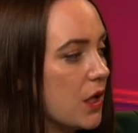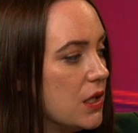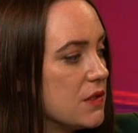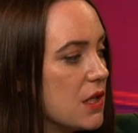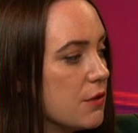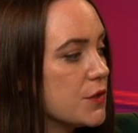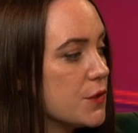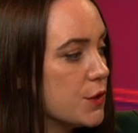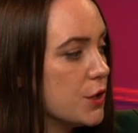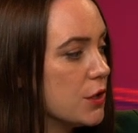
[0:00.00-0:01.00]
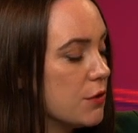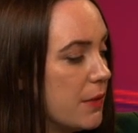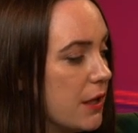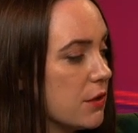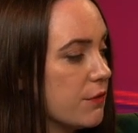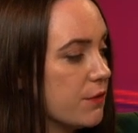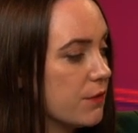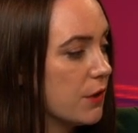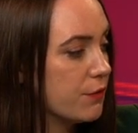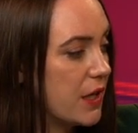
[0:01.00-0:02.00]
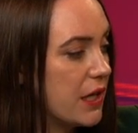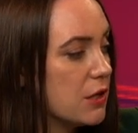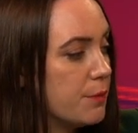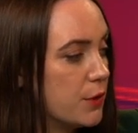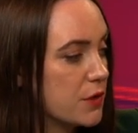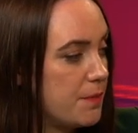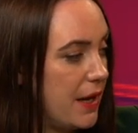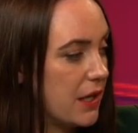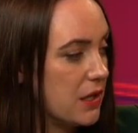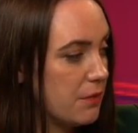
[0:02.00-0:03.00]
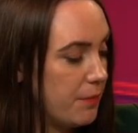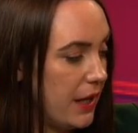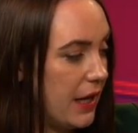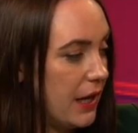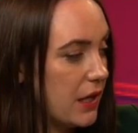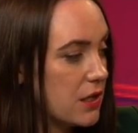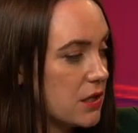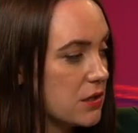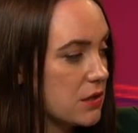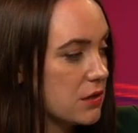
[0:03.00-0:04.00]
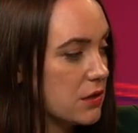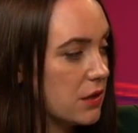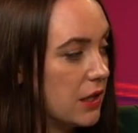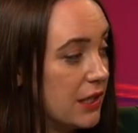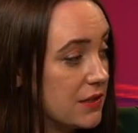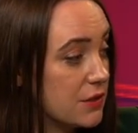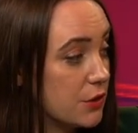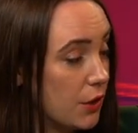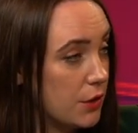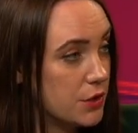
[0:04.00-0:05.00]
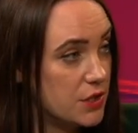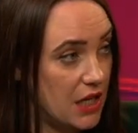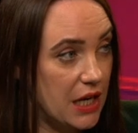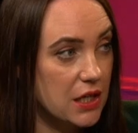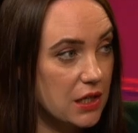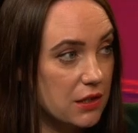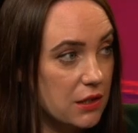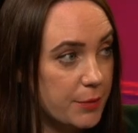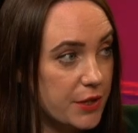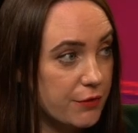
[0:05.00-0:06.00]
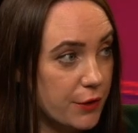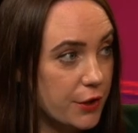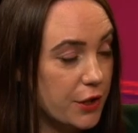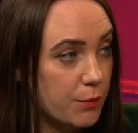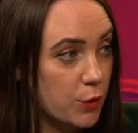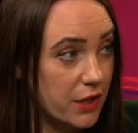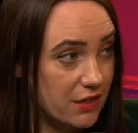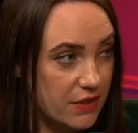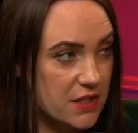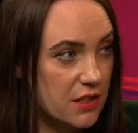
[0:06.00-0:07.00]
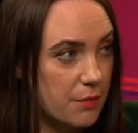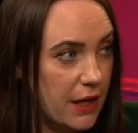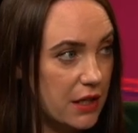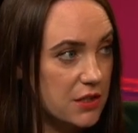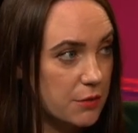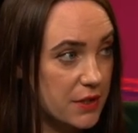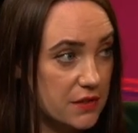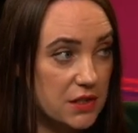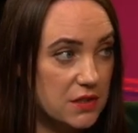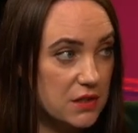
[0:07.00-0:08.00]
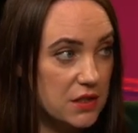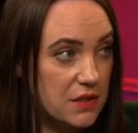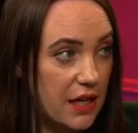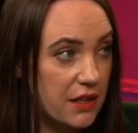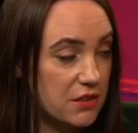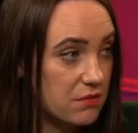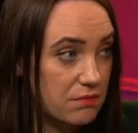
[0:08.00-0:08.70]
is there a certain amount of getting the books back in the black? It's going to take a little bit of earning more and investing it back into the business. Is that